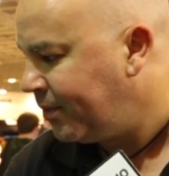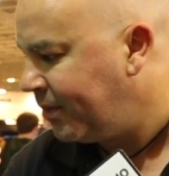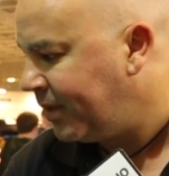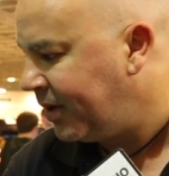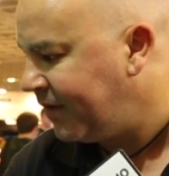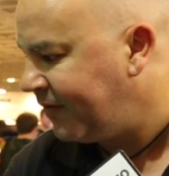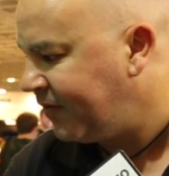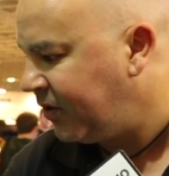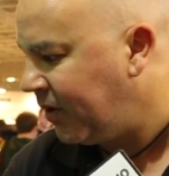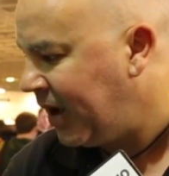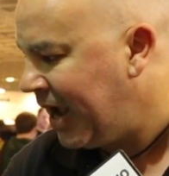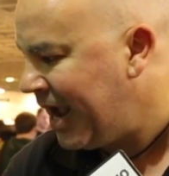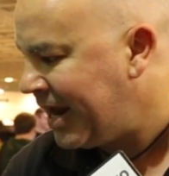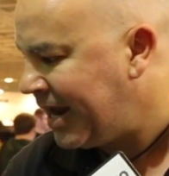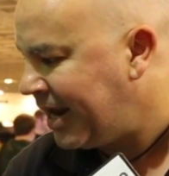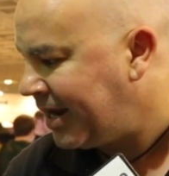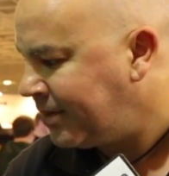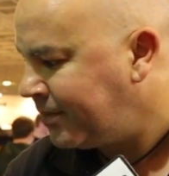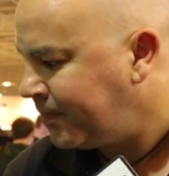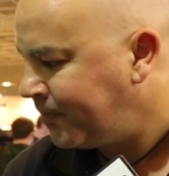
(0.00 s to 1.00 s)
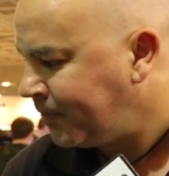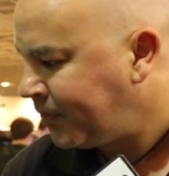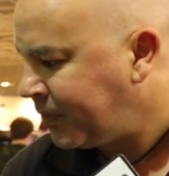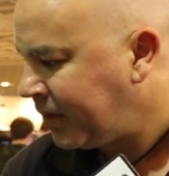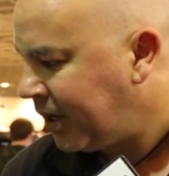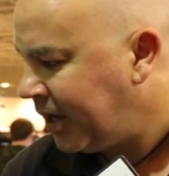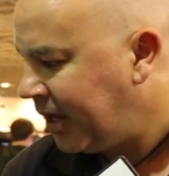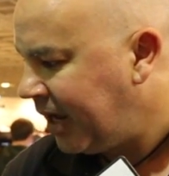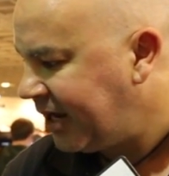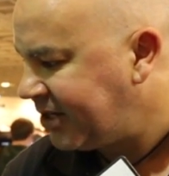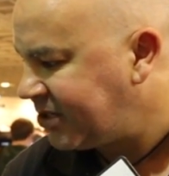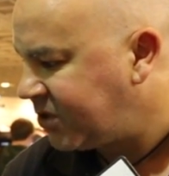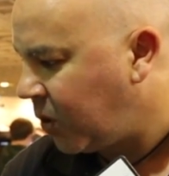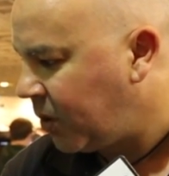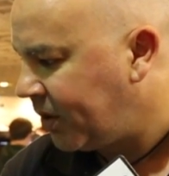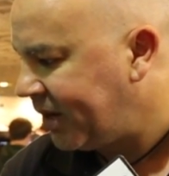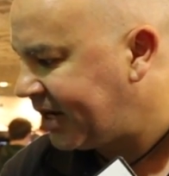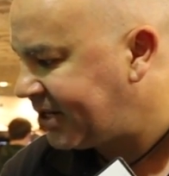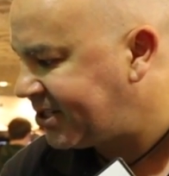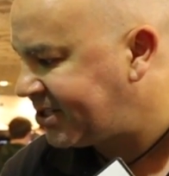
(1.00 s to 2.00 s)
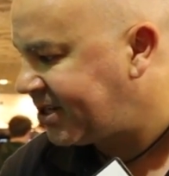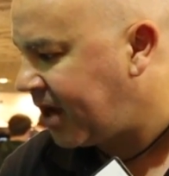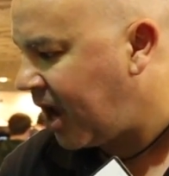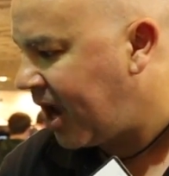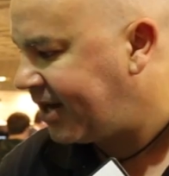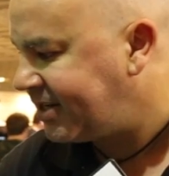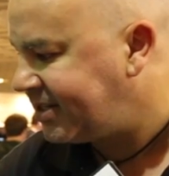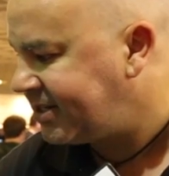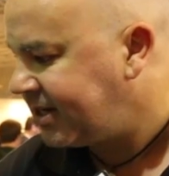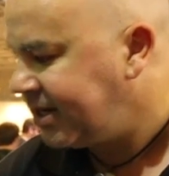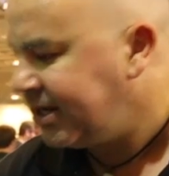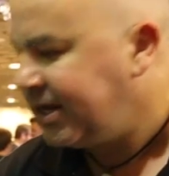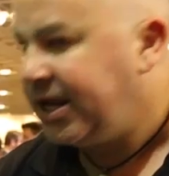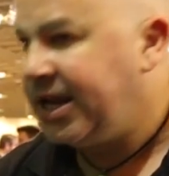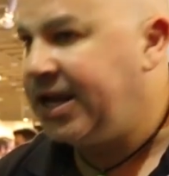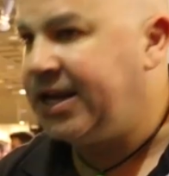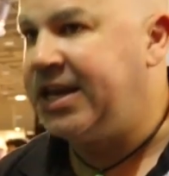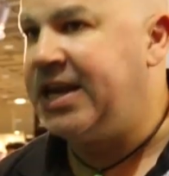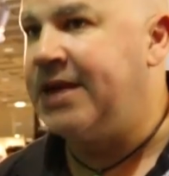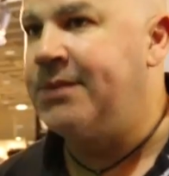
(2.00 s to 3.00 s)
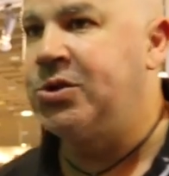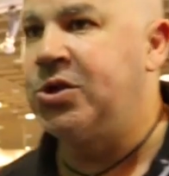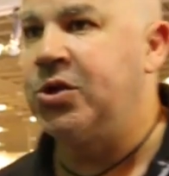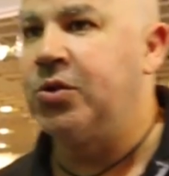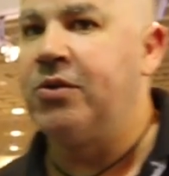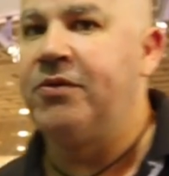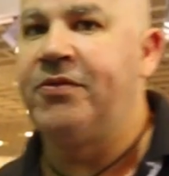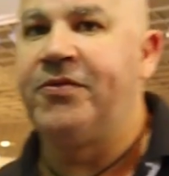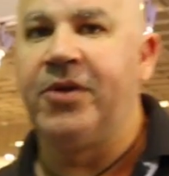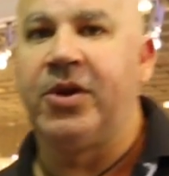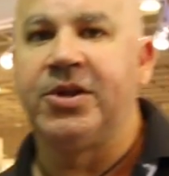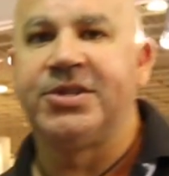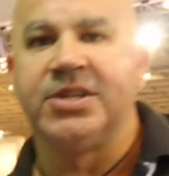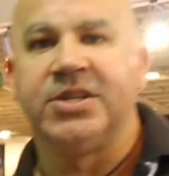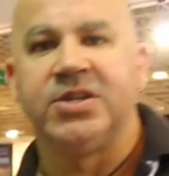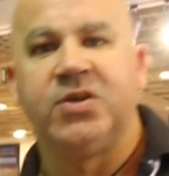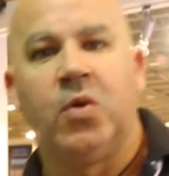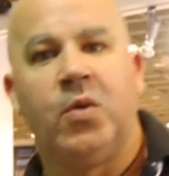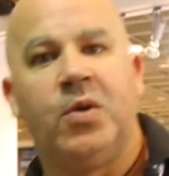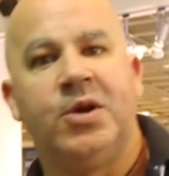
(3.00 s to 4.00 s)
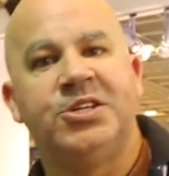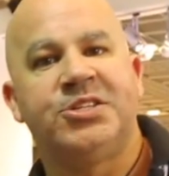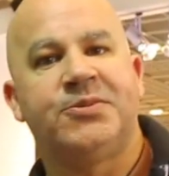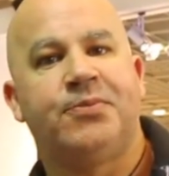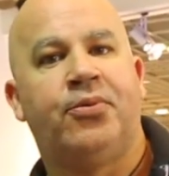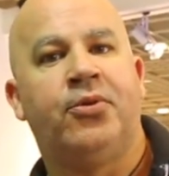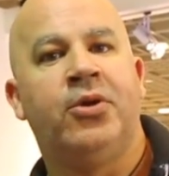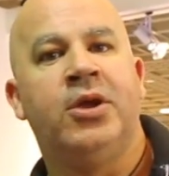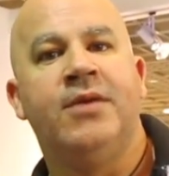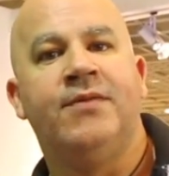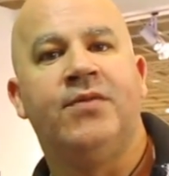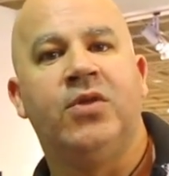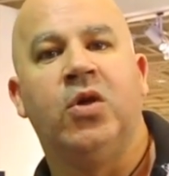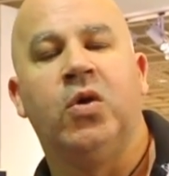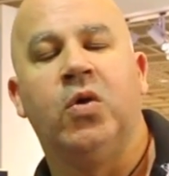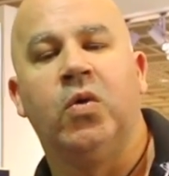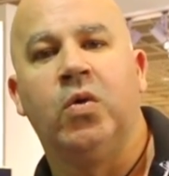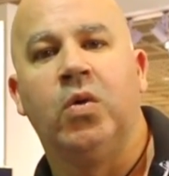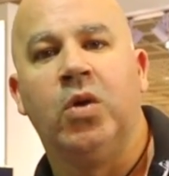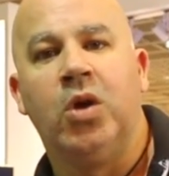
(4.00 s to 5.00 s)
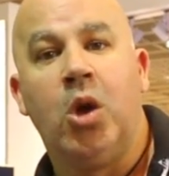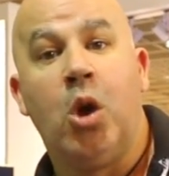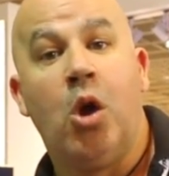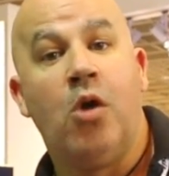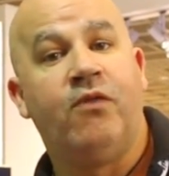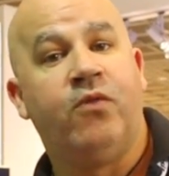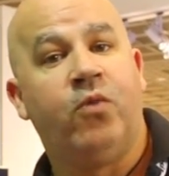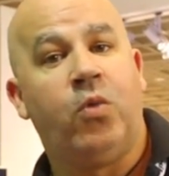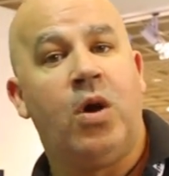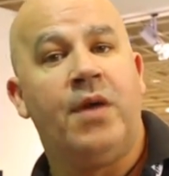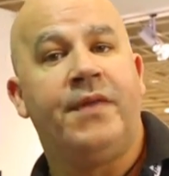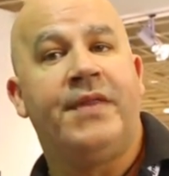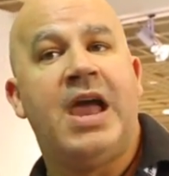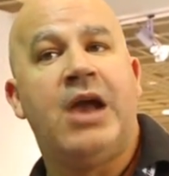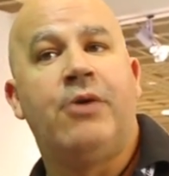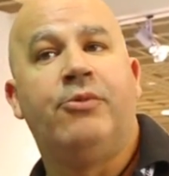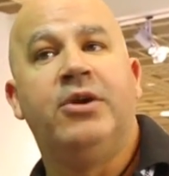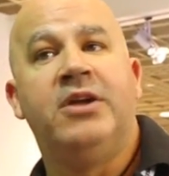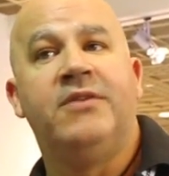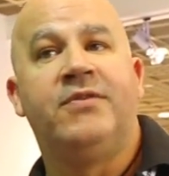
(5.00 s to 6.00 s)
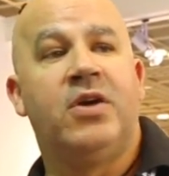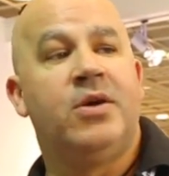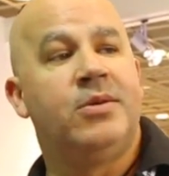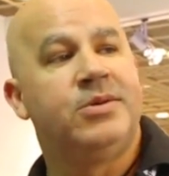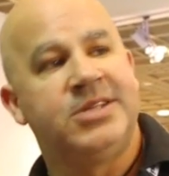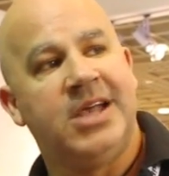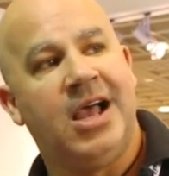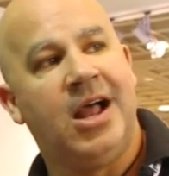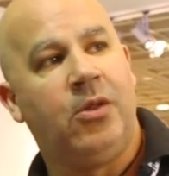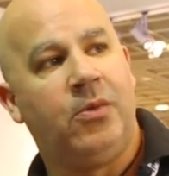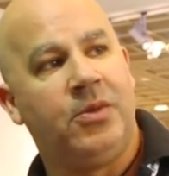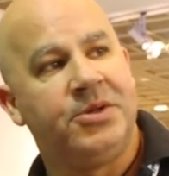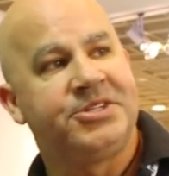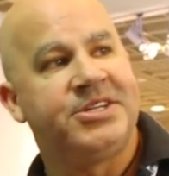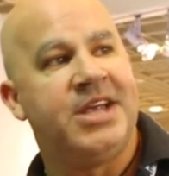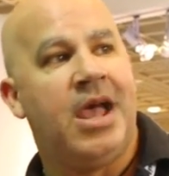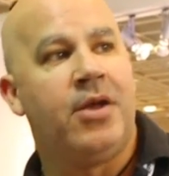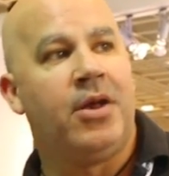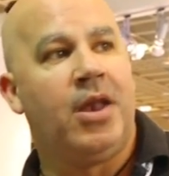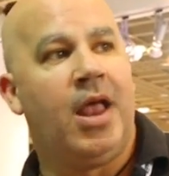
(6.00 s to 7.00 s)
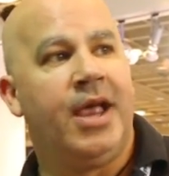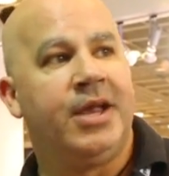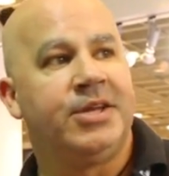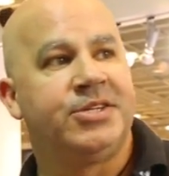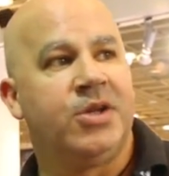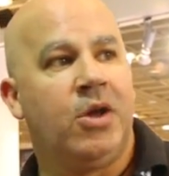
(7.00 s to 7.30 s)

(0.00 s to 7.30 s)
But if you hit it, it's called Excite. It gives you a filtered noise preview of what that reverb tail will sound like.